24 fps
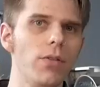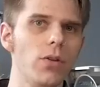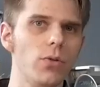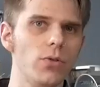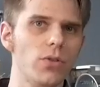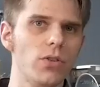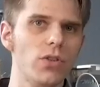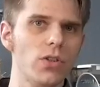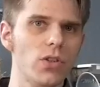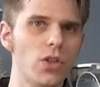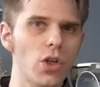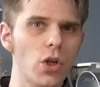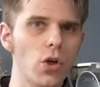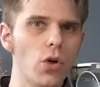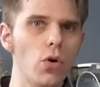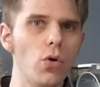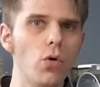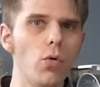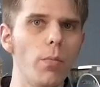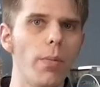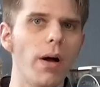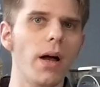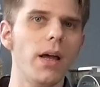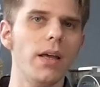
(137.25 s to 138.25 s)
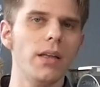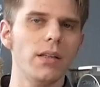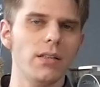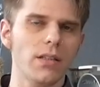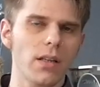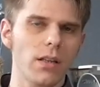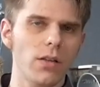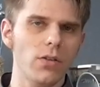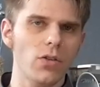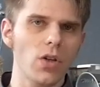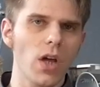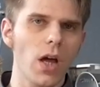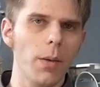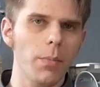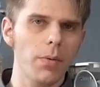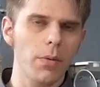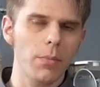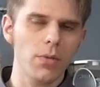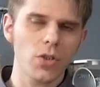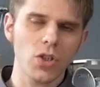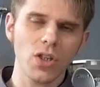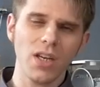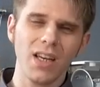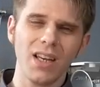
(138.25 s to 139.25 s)
those two buttons on the top of the
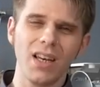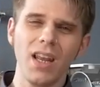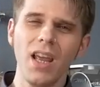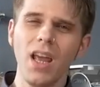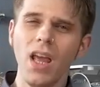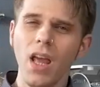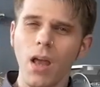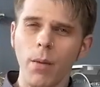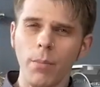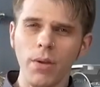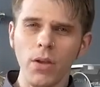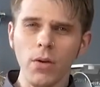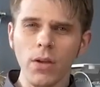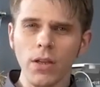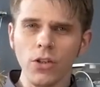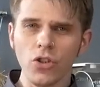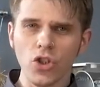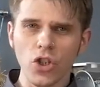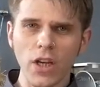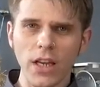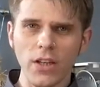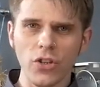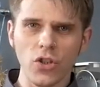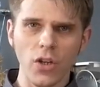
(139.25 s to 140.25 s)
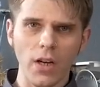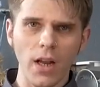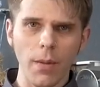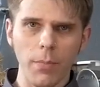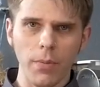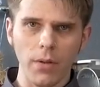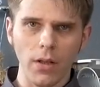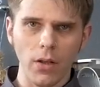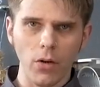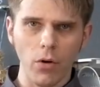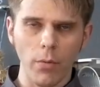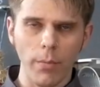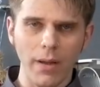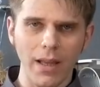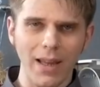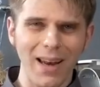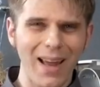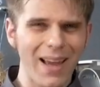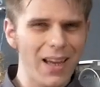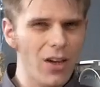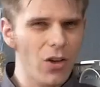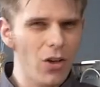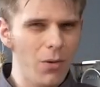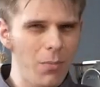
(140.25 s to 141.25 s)
machine, but you can change it up a little bit.
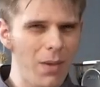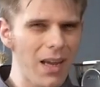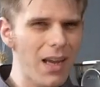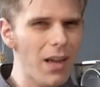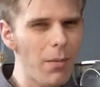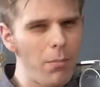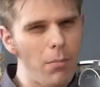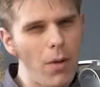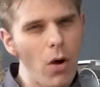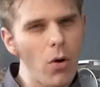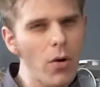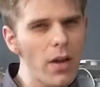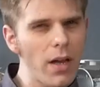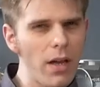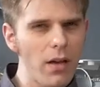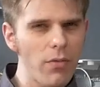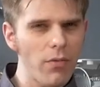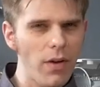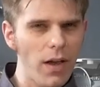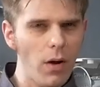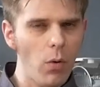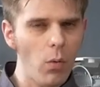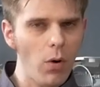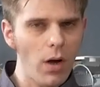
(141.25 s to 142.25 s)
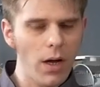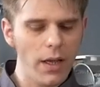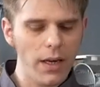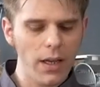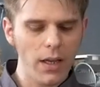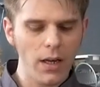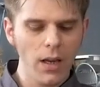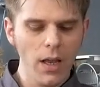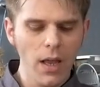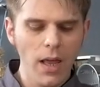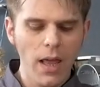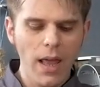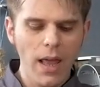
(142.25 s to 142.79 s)
I could make a mocha if I wanted,